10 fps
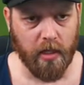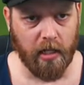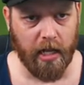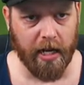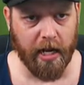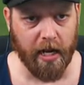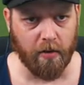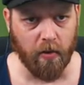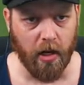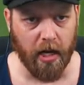Lane
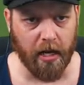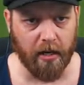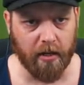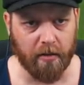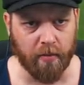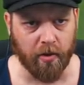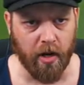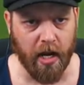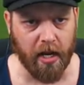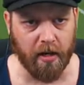out wide.
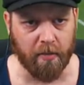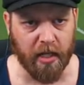Brian